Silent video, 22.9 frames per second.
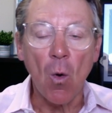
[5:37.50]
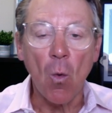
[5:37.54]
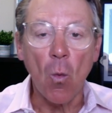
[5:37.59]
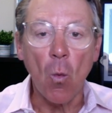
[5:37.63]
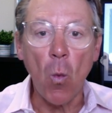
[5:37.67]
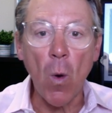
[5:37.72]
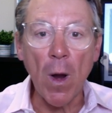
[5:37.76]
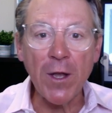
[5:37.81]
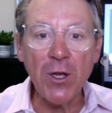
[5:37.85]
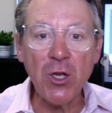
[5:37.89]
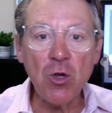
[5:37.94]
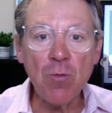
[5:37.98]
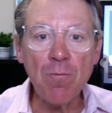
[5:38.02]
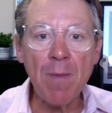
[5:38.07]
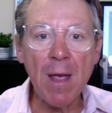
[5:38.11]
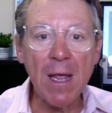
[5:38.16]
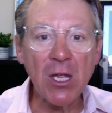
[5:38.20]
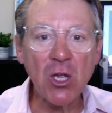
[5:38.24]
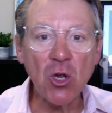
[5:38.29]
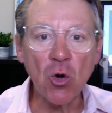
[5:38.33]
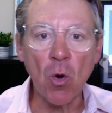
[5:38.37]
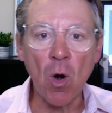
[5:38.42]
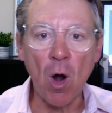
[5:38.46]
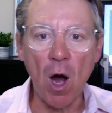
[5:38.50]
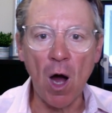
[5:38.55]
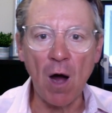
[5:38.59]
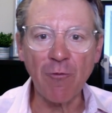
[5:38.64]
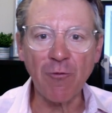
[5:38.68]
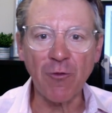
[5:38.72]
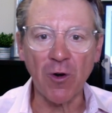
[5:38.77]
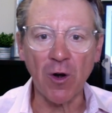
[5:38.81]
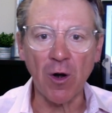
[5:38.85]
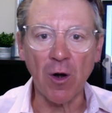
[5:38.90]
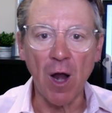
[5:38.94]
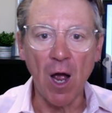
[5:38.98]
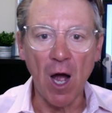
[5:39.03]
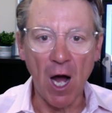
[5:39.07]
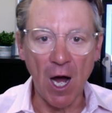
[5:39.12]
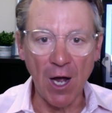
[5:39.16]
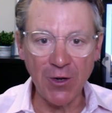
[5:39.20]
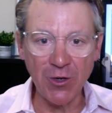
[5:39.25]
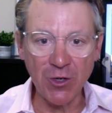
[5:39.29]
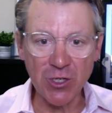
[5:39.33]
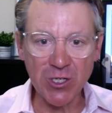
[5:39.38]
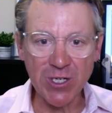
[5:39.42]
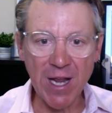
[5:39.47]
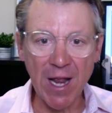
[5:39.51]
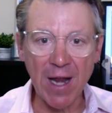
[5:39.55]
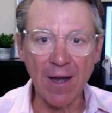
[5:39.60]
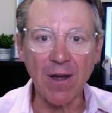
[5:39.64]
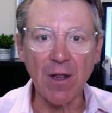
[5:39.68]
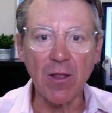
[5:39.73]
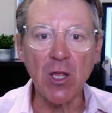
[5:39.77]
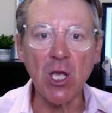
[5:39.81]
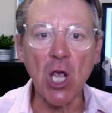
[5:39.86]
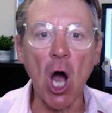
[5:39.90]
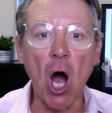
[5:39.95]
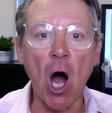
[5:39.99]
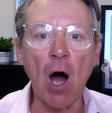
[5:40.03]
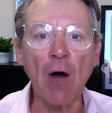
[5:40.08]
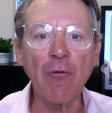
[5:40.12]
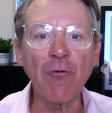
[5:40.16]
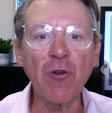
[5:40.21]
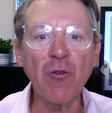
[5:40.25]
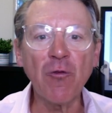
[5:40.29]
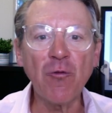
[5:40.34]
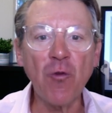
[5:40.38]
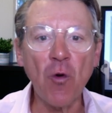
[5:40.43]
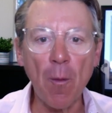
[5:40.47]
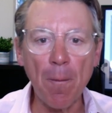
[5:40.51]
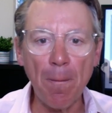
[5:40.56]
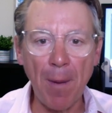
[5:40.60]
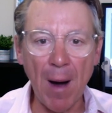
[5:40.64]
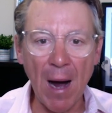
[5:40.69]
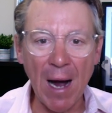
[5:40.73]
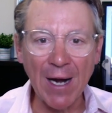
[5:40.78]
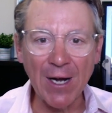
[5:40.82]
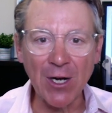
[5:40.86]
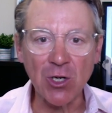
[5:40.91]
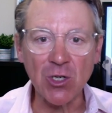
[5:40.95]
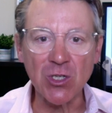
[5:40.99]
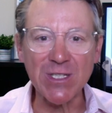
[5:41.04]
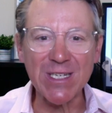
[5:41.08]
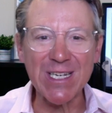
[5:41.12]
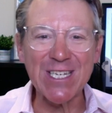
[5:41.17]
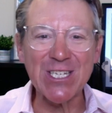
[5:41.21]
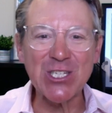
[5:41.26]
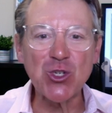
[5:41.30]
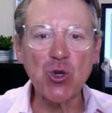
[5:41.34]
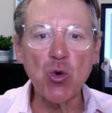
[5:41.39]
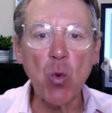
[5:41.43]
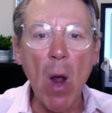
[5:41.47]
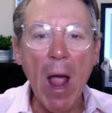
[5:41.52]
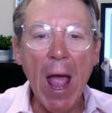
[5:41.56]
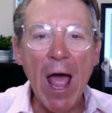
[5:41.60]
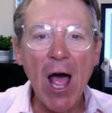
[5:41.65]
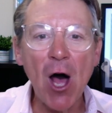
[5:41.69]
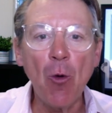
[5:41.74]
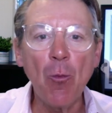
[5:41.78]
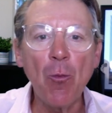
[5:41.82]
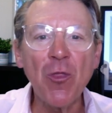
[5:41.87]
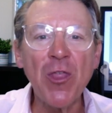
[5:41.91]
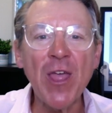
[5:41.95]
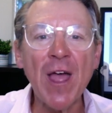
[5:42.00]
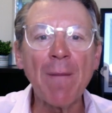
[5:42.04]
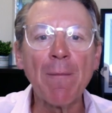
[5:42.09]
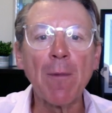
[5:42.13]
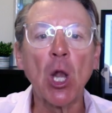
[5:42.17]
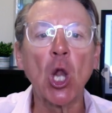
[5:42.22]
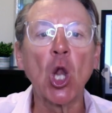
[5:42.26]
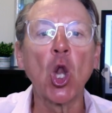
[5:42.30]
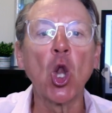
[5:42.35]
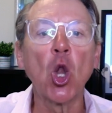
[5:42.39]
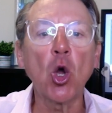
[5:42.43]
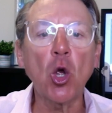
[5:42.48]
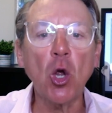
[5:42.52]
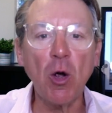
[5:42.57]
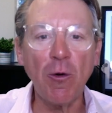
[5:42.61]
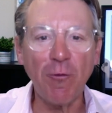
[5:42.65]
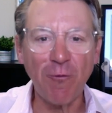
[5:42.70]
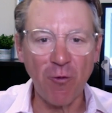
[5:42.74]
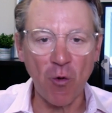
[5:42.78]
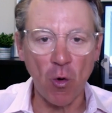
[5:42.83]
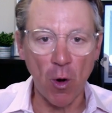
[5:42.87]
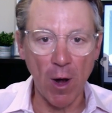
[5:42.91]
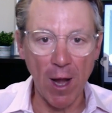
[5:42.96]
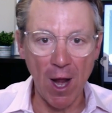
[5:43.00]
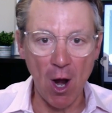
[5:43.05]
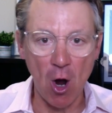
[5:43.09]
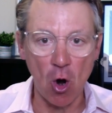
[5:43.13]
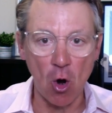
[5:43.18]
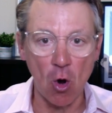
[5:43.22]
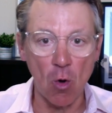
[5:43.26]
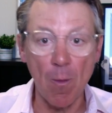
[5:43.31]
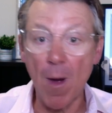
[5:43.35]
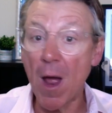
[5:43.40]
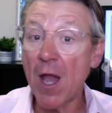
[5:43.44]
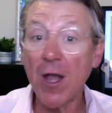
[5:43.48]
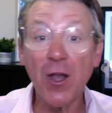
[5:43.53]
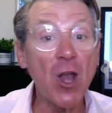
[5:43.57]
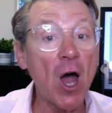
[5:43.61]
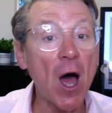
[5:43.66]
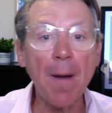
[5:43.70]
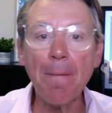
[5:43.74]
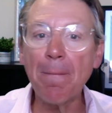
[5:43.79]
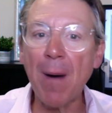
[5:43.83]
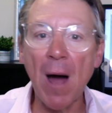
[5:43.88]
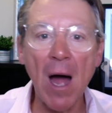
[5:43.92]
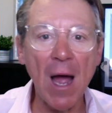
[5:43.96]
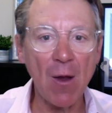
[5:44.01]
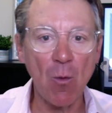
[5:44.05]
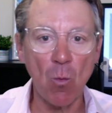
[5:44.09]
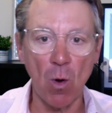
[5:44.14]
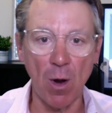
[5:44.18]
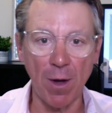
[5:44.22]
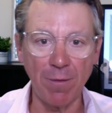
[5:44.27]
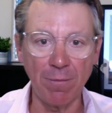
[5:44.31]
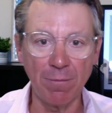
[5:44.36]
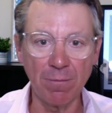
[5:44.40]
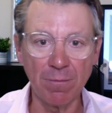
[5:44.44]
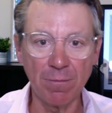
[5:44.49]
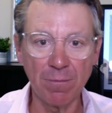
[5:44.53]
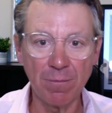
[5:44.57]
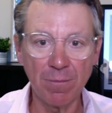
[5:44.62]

when you make your offer, understand the offer for buyers is to help them look for a home, not buy one.